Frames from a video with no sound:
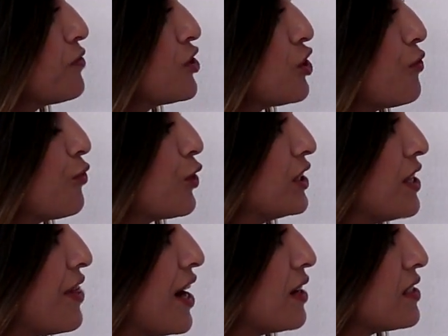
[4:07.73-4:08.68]
So
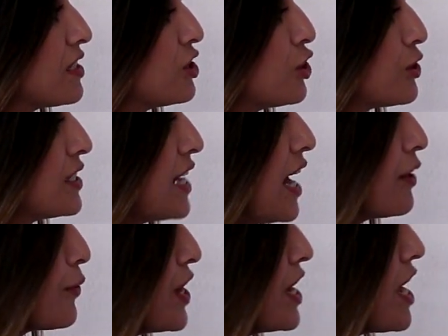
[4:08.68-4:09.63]
$40,000 is your
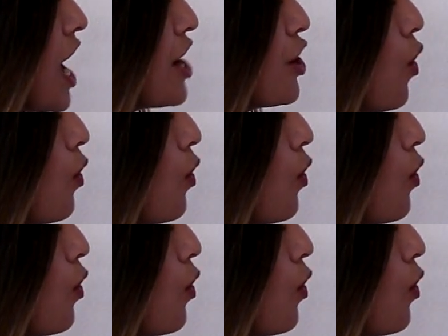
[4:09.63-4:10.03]
salary, and